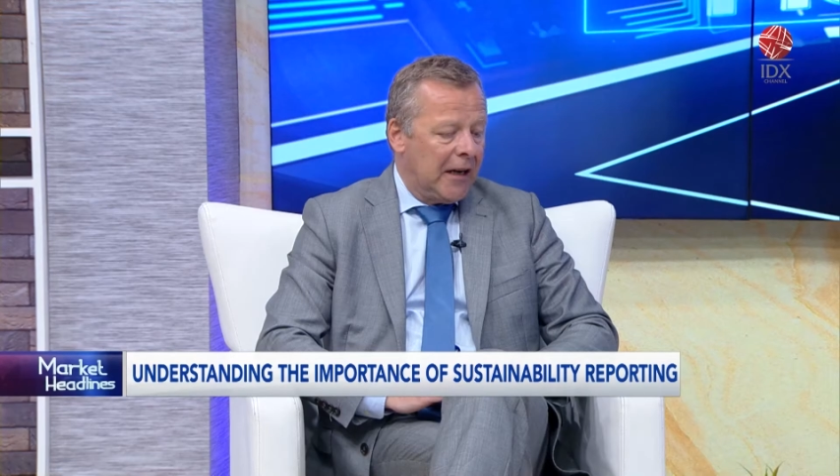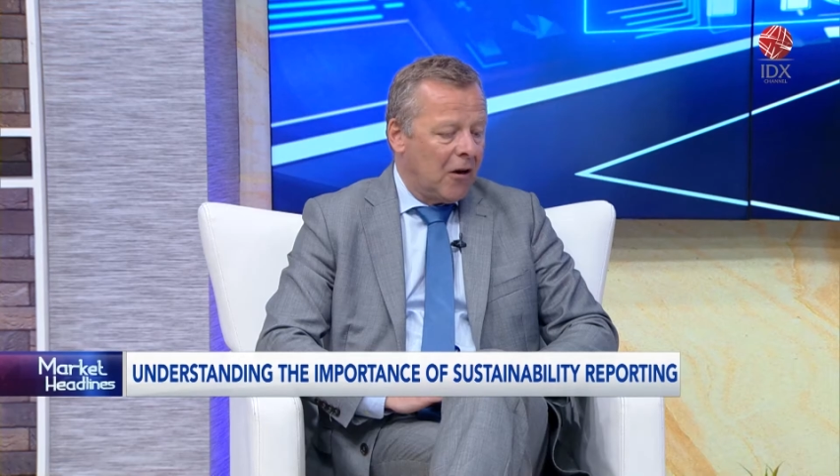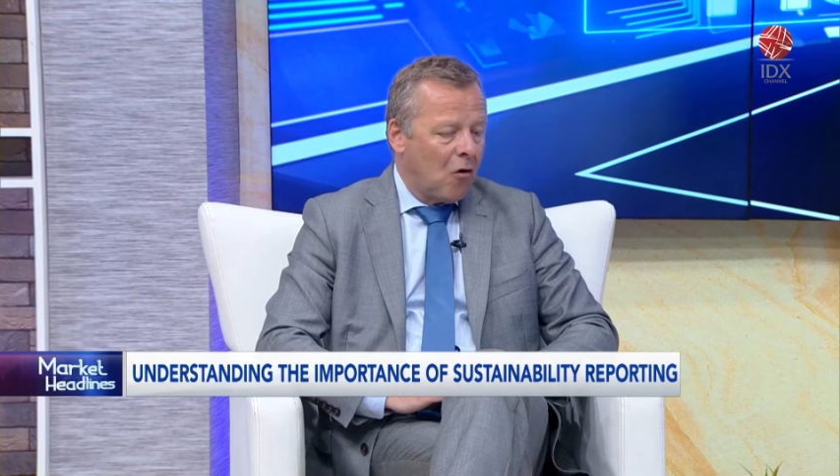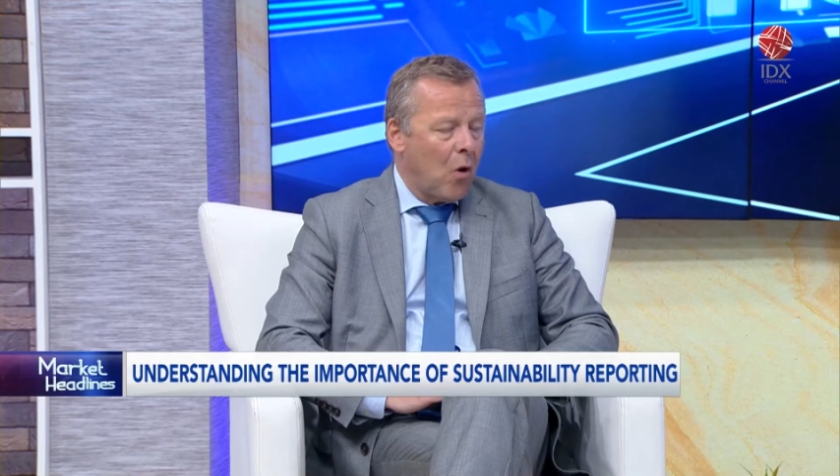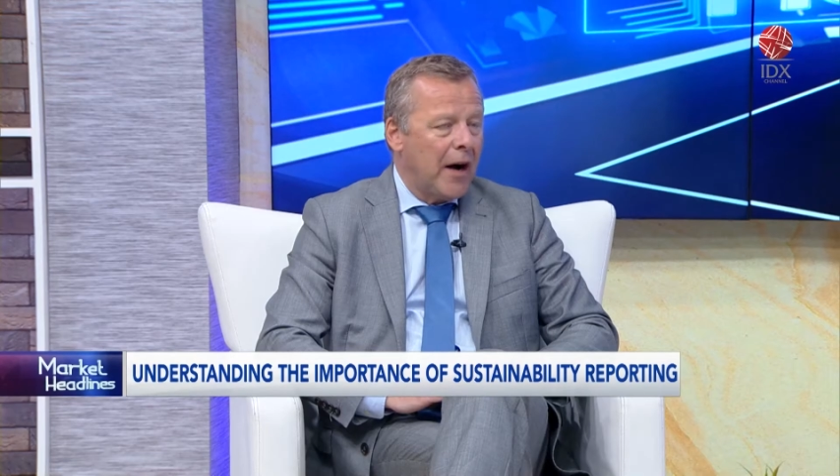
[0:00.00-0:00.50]

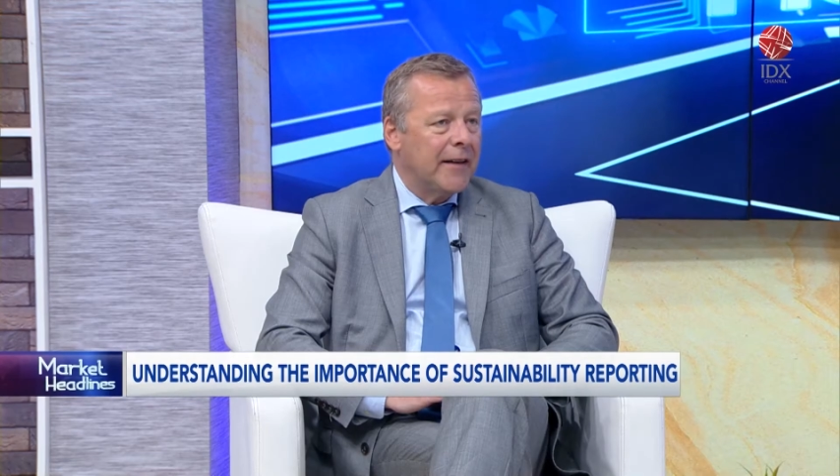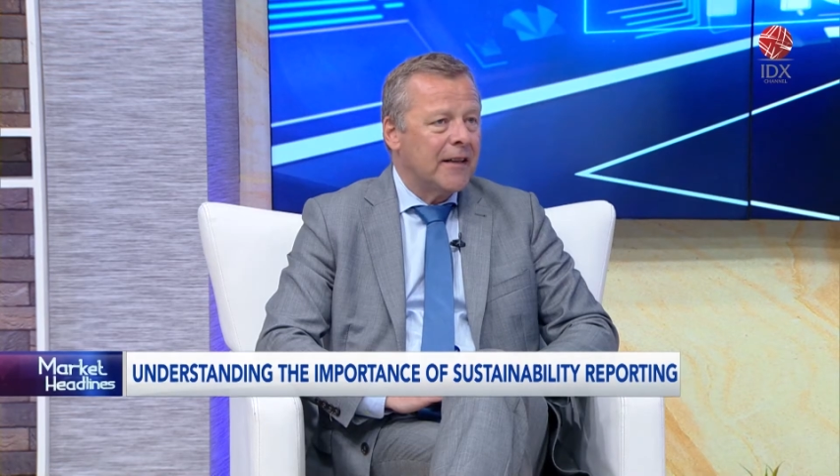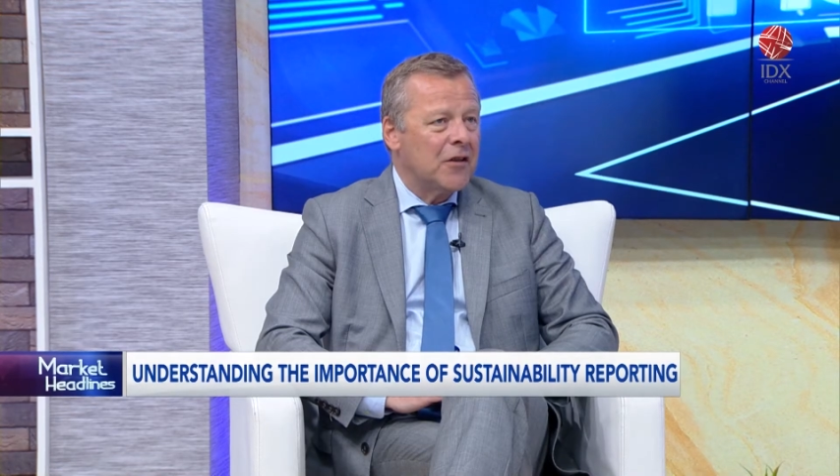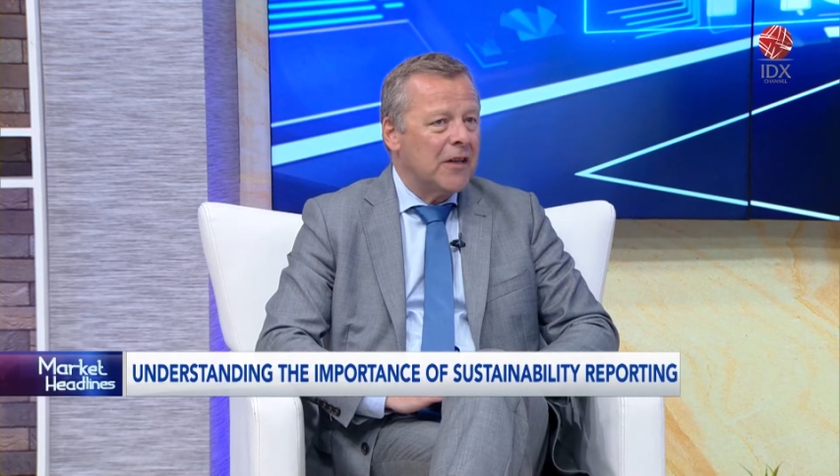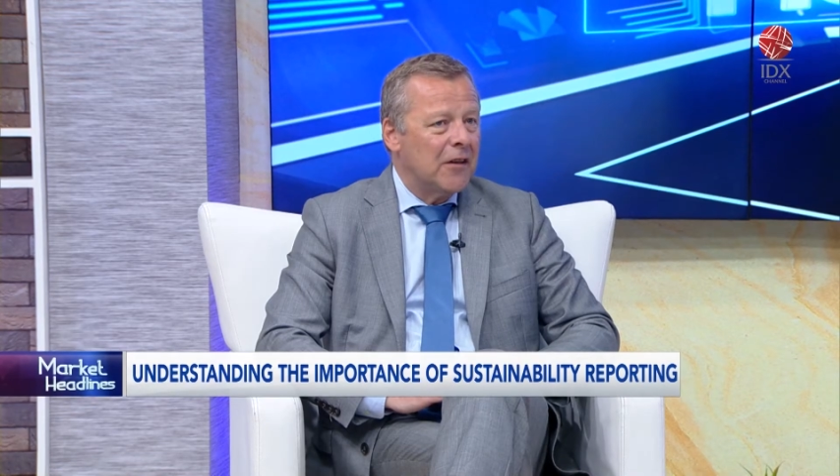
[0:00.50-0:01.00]
a quite
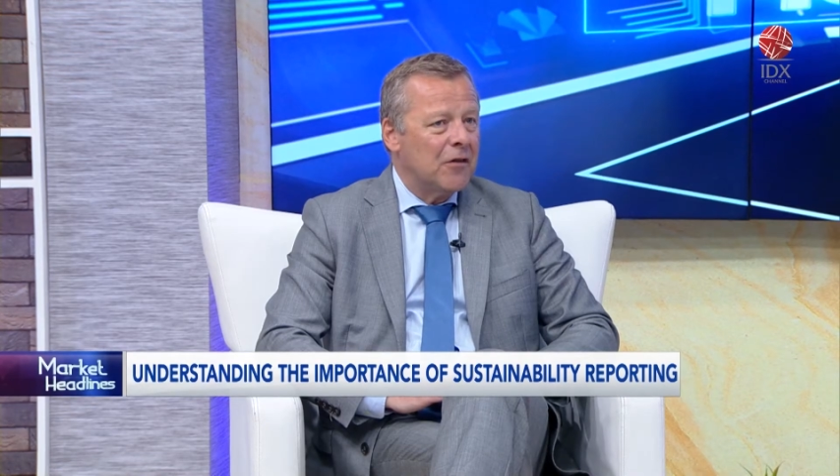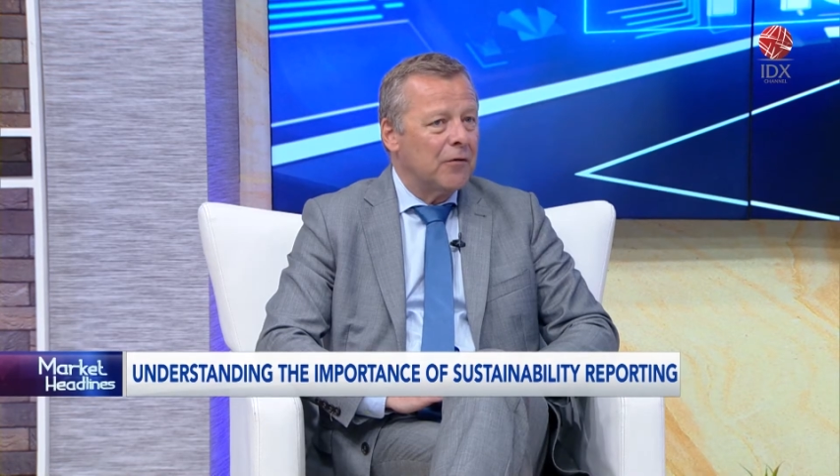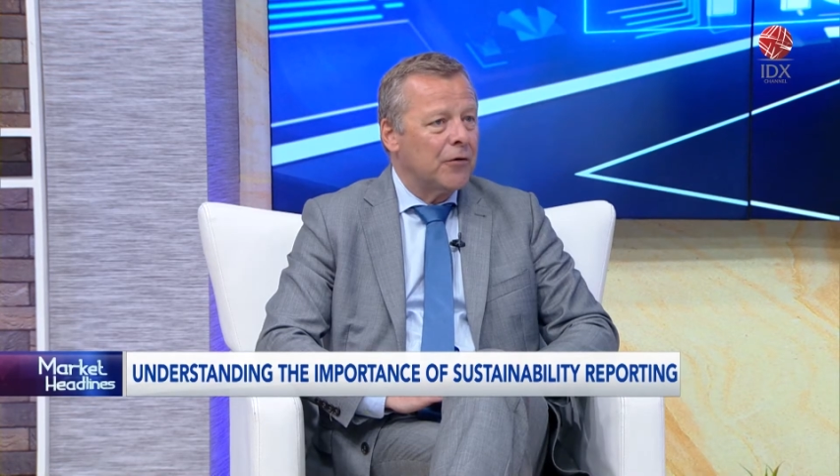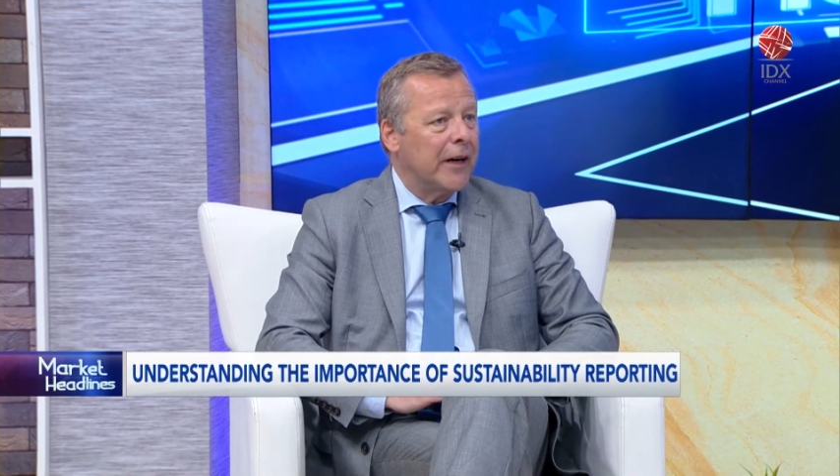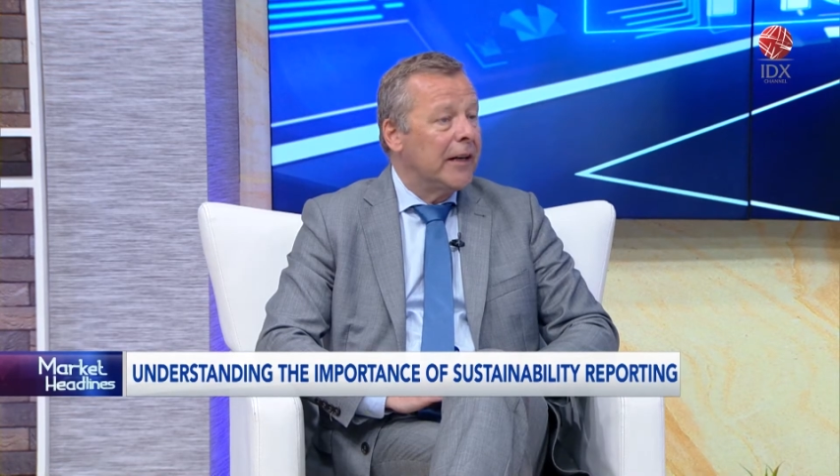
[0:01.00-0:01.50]

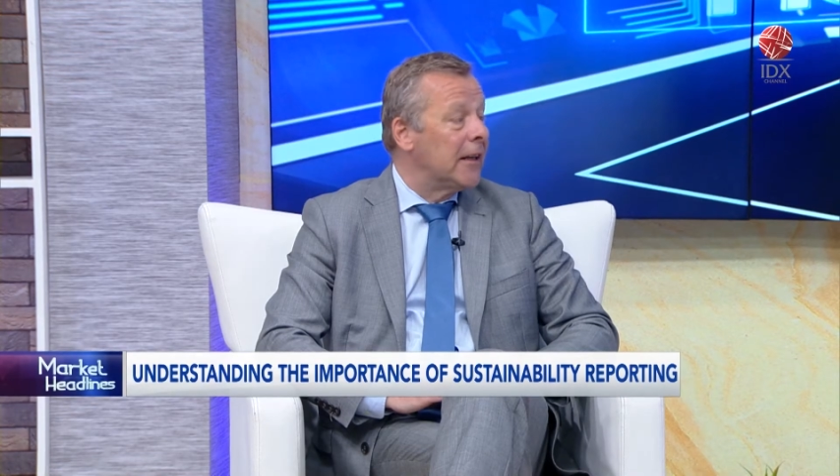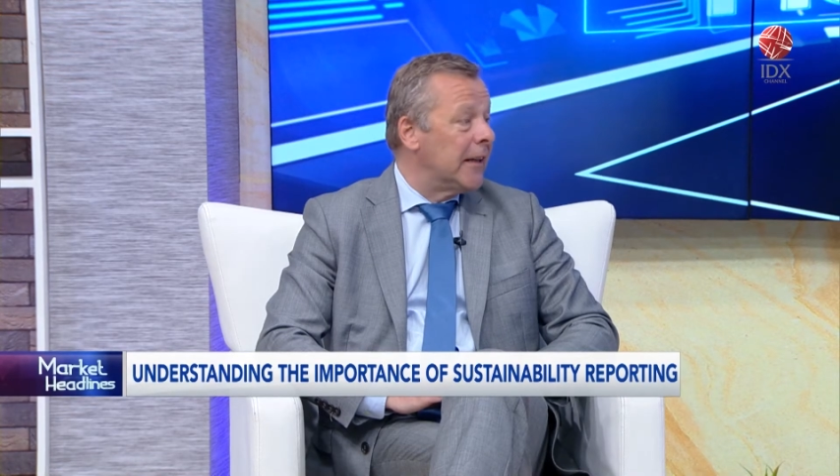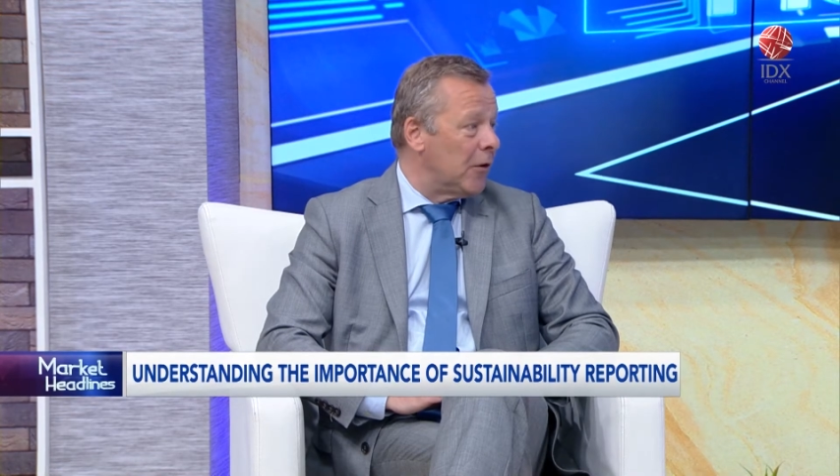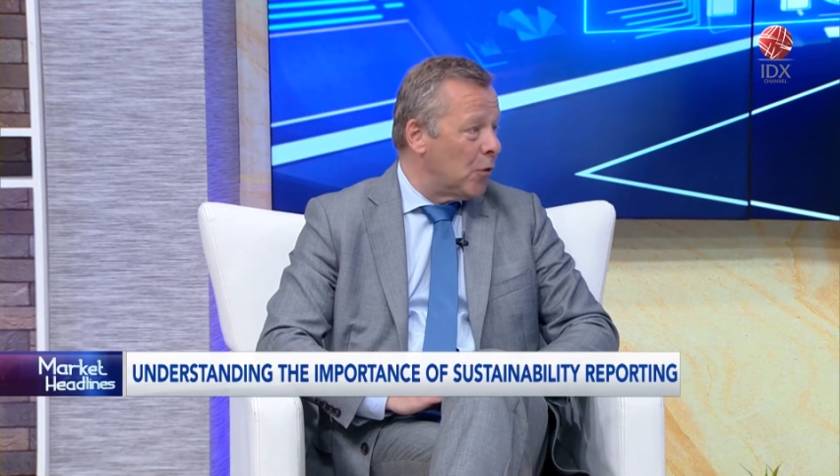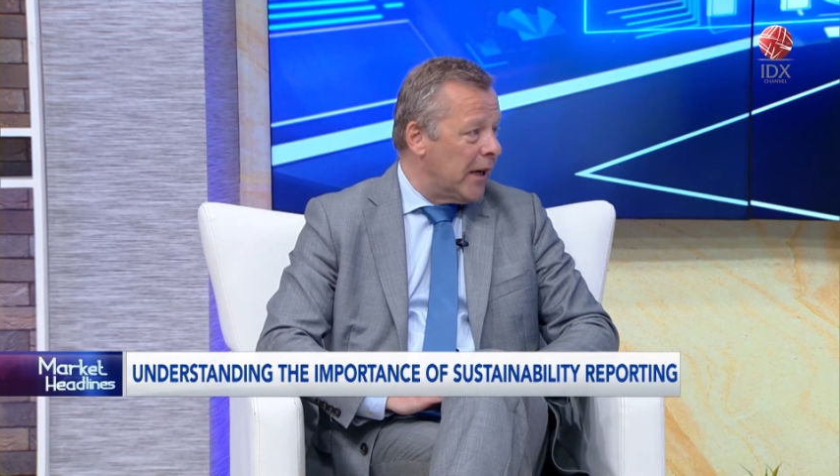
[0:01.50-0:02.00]
extensive training
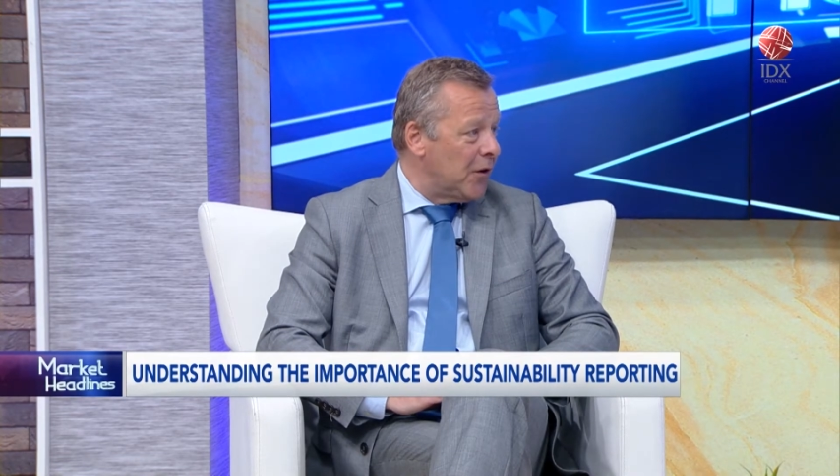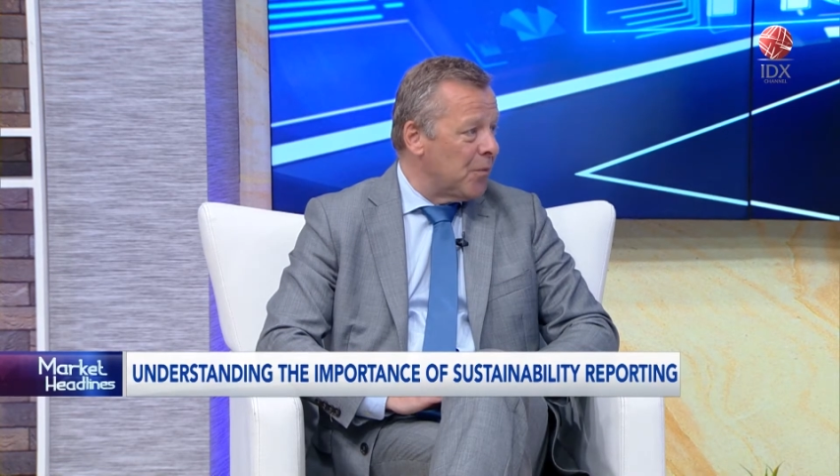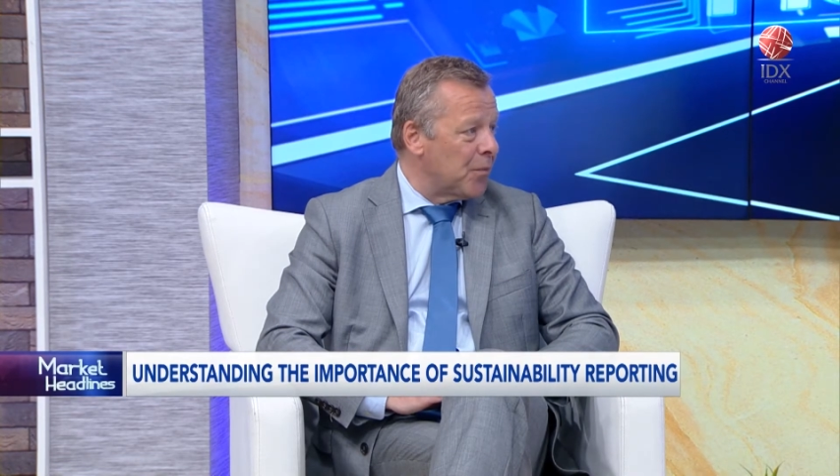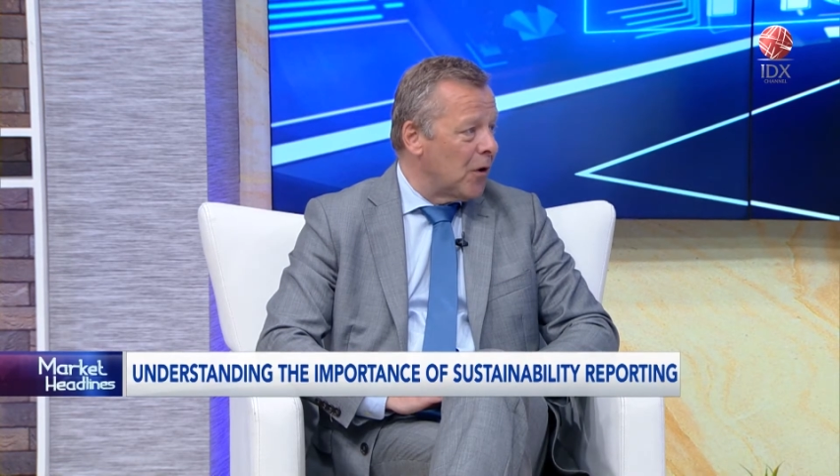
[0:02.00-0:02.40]
and education